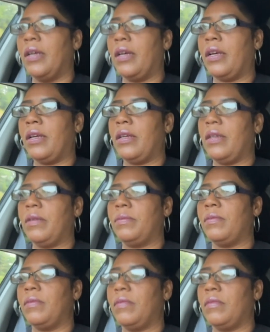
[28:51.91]

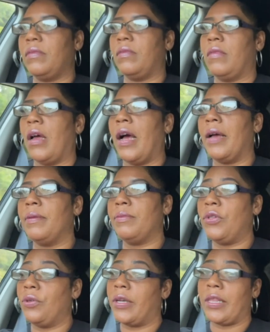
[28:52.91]
um,
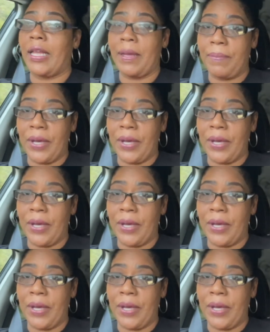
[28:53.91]
I'm doing a lot